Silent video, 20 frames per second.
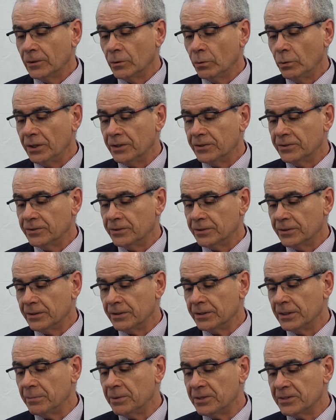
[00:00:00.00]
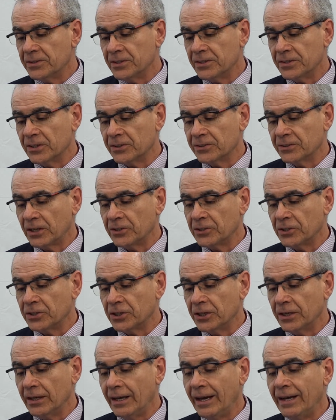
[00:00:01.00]
with the business
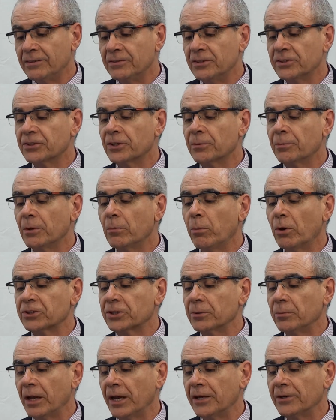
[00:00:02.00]
strategy and the triple bottom